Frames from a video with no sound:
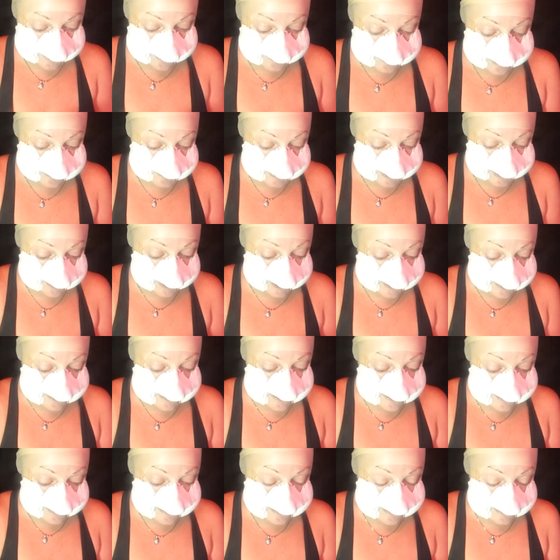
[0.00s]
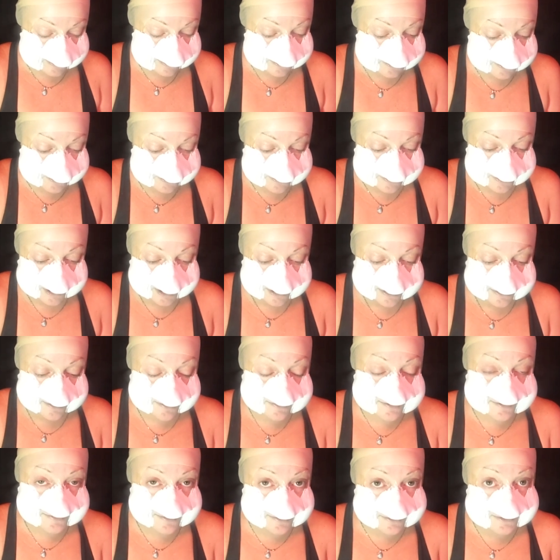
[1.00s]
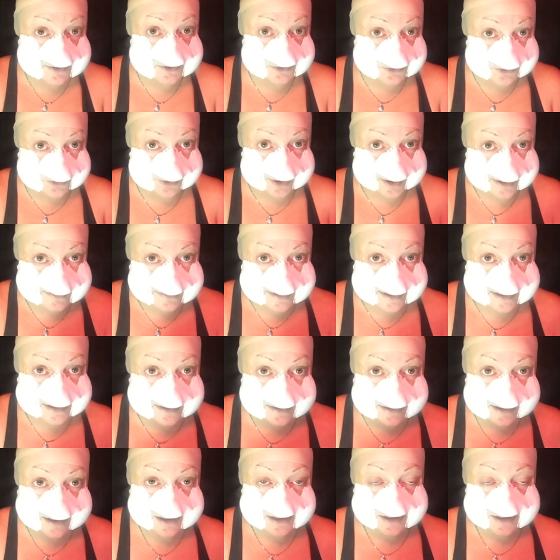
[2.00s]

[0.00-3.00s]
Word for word: have to be like this. So this is a little crazy,